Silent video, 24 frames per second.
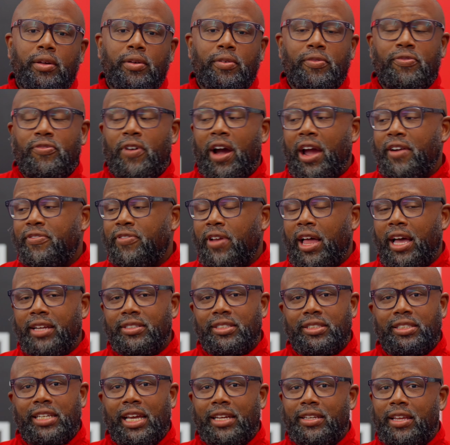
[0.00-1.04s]
Firefly is
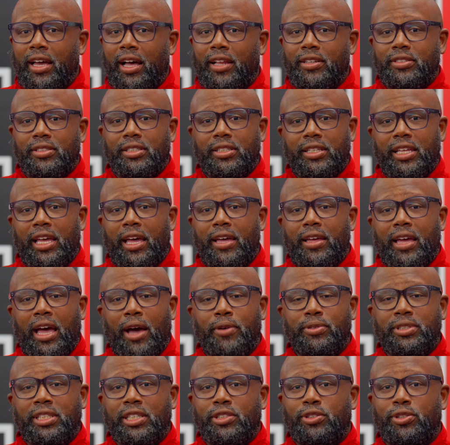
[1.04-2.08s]
a technology that I
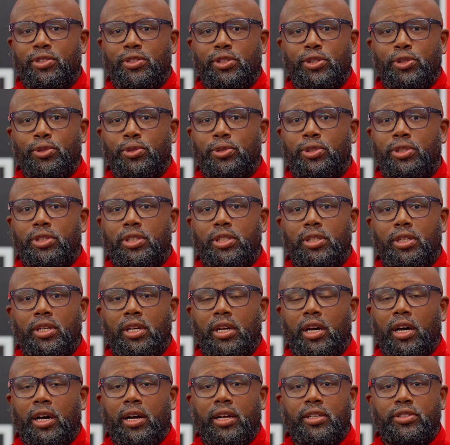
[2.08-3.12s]
was introduced
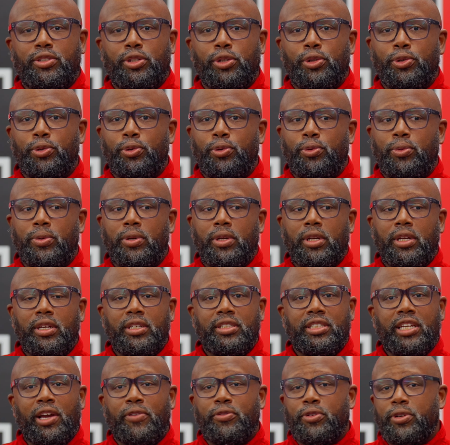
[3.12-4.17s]
to
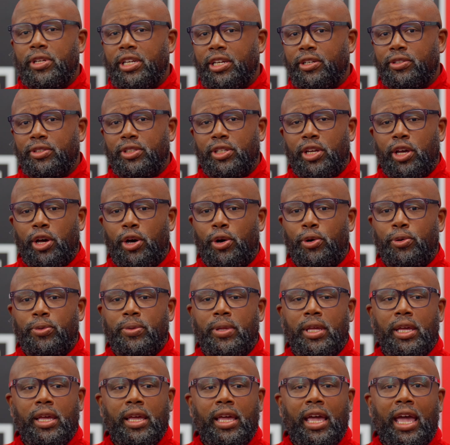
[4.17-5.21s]
several years ago.
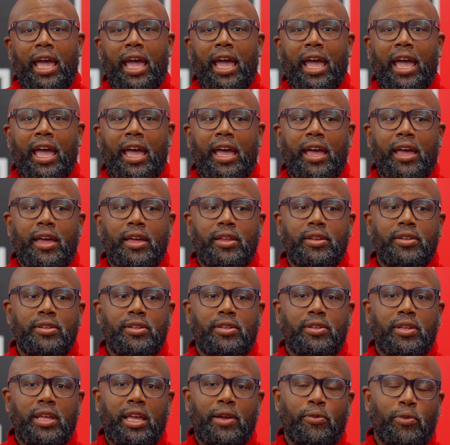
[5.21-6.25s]
And
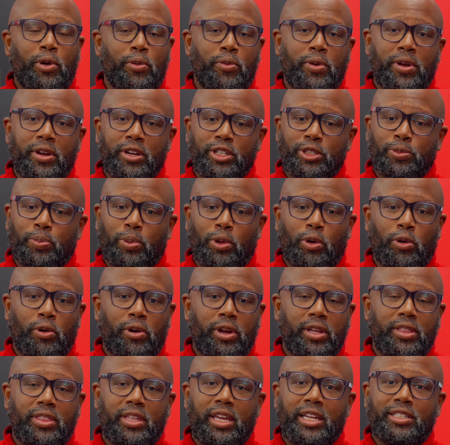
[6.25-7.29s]
when we were
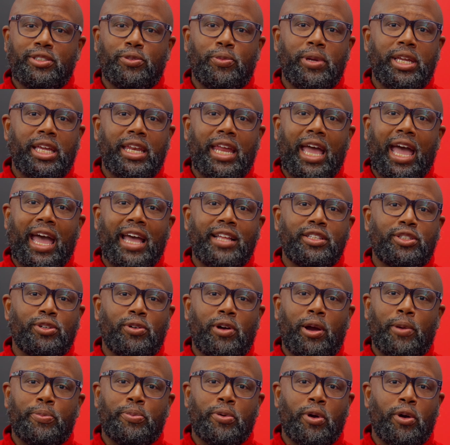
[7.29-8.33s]
exploring things we could add to
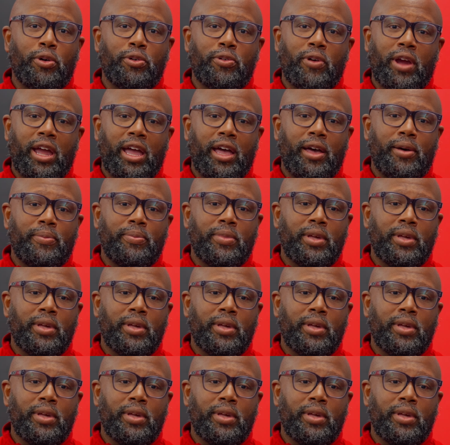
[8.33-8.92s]
our program,